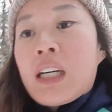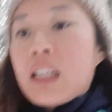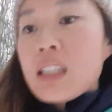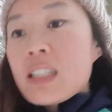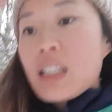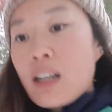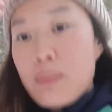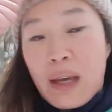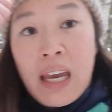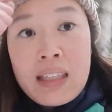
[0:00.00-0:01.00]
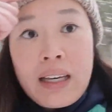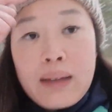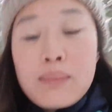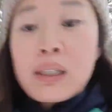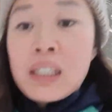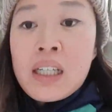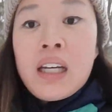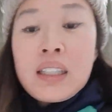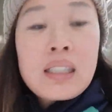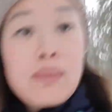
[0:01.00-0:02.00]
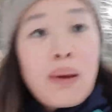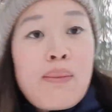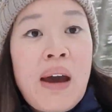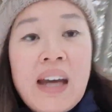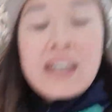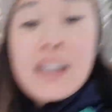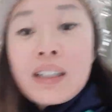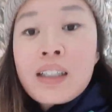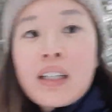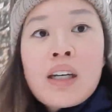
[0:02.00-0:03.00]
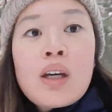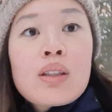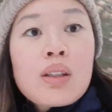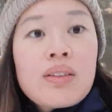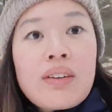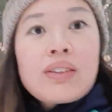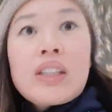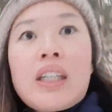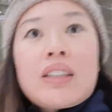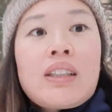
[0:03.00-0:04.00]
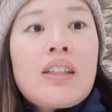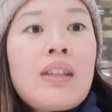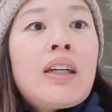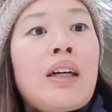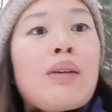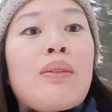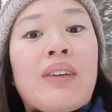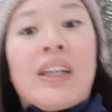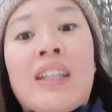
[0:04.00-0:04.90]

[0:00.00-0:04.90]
at least I got my headlamp. That's in my bag. So if ever it gets dark, I'll be fine.